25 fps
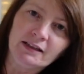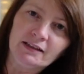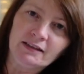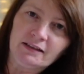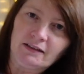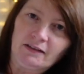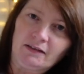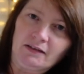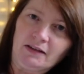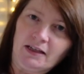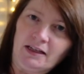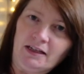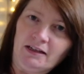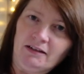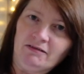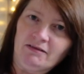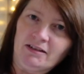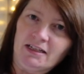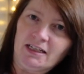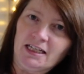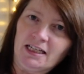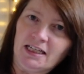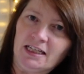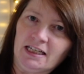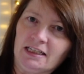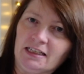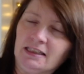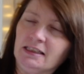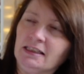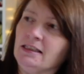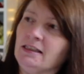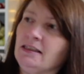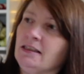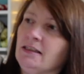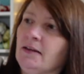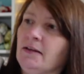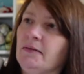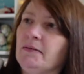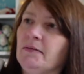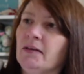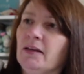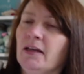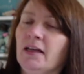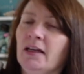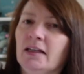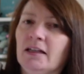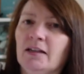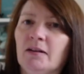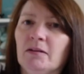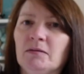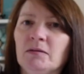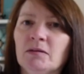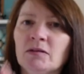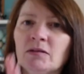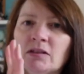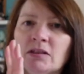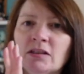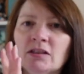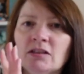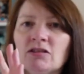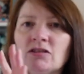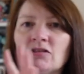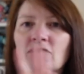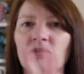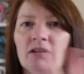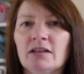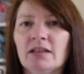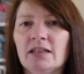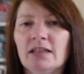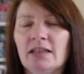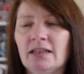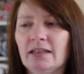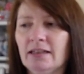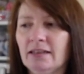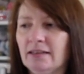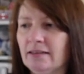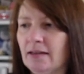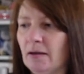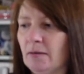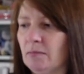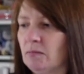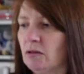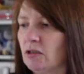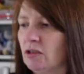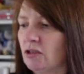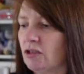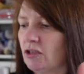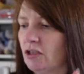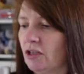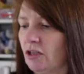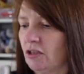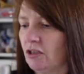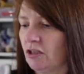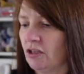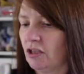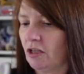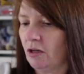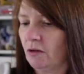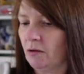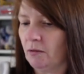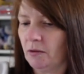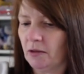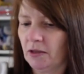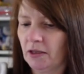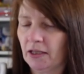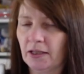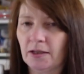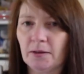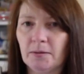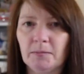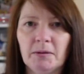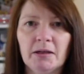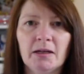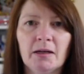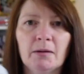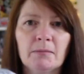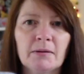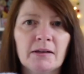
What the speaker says: So here it is. Now, I'm not going to try and attempt to show you the whole thing at the minute.